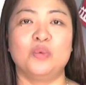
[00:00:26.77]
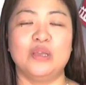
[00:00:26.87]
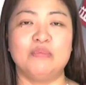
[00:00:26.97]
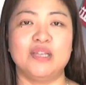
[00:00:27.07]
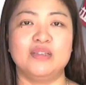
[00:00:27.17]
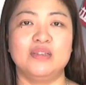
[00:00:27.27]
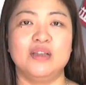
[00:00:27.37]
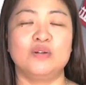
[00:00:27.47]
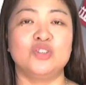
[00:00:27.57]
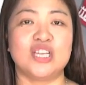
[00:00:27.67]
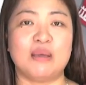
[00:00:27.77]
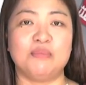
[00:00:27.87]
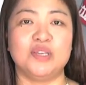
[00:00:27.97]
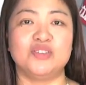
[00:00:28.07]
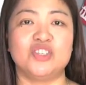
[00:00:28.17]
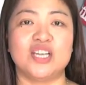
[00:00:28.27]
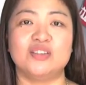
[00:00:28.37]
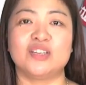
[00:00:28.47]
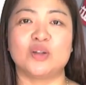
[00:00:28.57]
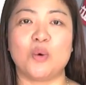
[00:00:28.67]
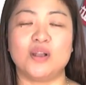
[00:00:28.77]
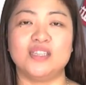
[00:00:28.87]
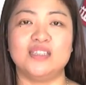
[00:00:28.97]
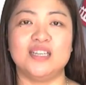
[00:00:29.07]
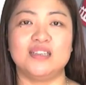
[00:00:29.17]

women who champion gender equality